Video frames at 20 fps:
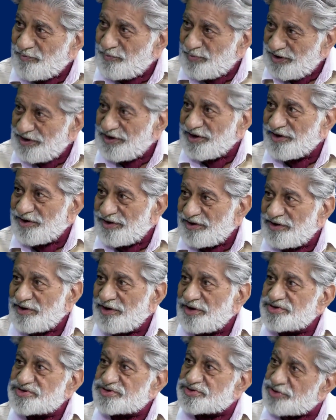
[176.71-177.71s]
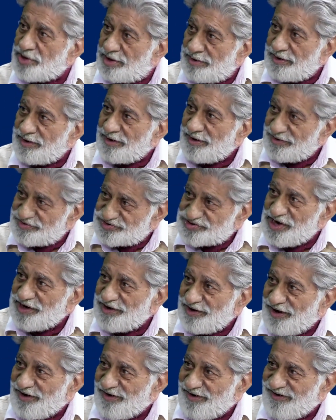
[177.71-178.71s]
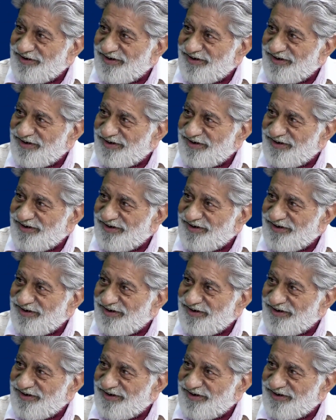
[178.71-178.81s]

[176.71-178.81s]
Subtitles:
billion is China.